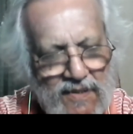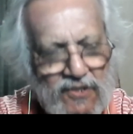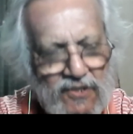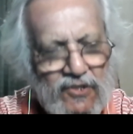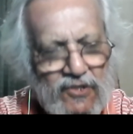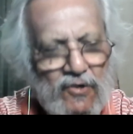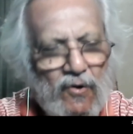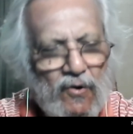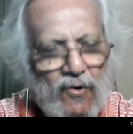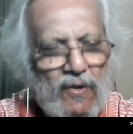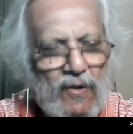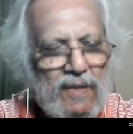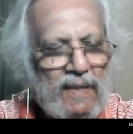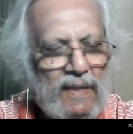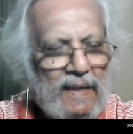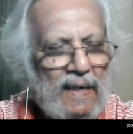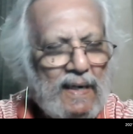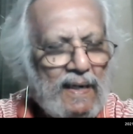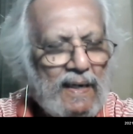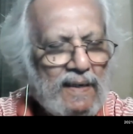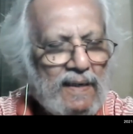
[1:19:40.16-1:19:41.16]
the story
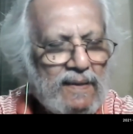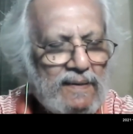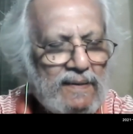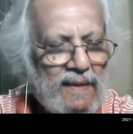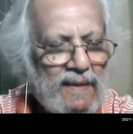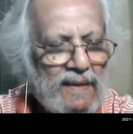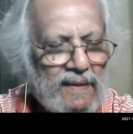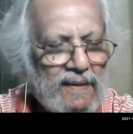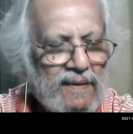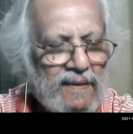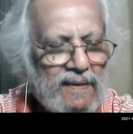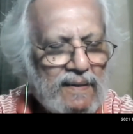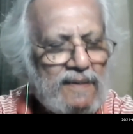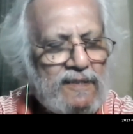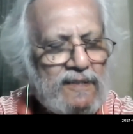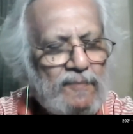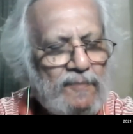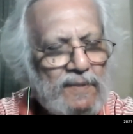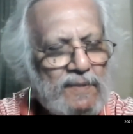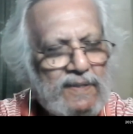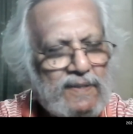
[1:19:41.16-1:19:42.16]
that that
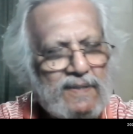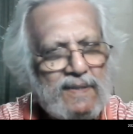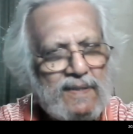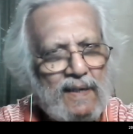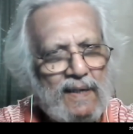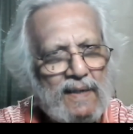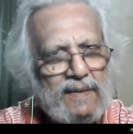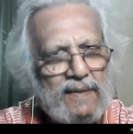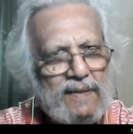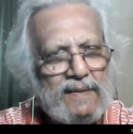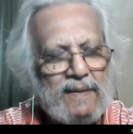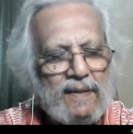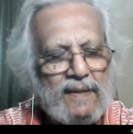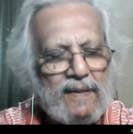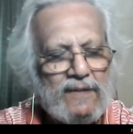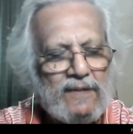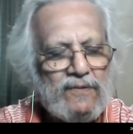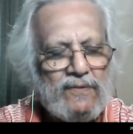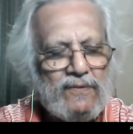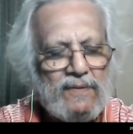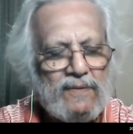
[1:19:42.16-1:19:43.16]
Ismat started,
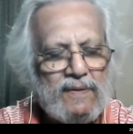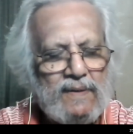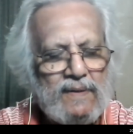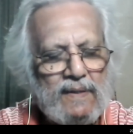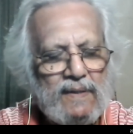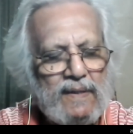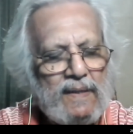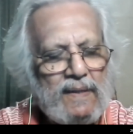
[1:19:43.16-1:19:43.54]
actually,